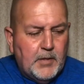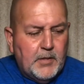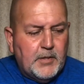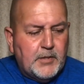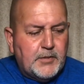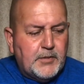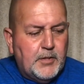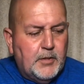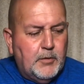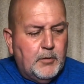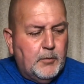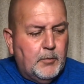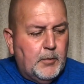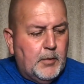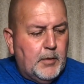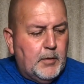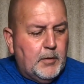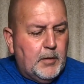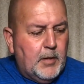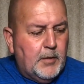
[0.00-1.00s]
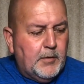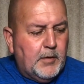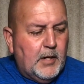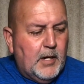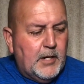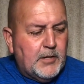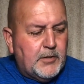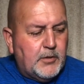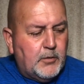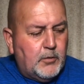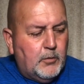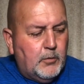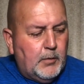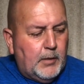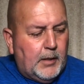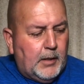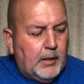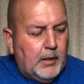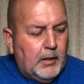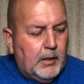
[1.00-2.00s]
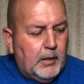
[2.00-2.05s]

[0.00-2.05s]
So when the other guys are going